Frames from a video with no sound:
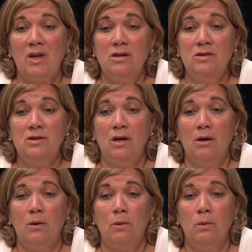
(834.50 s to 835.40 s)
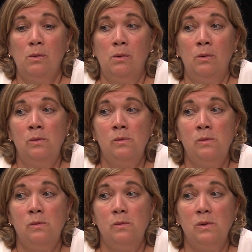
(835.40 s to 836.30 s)
So
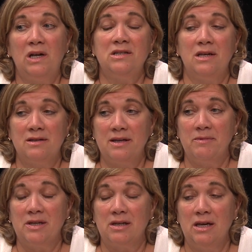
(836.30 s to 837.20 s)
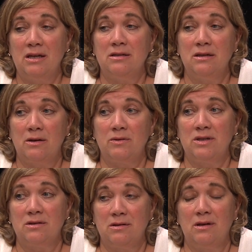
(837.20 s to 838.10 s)
I say the same thing to kids,
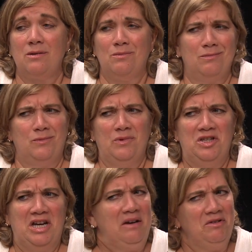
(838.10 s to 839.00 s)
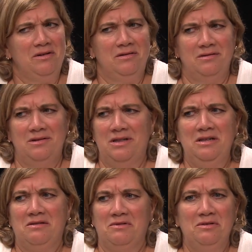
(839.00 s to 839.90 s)
just like, would you ever sit
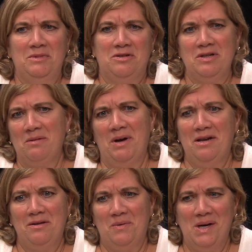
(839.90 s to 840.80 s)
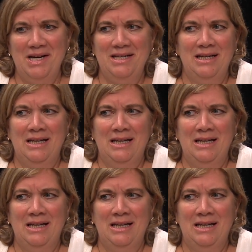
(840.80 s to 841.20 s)
in your room and drink a bottle of wine?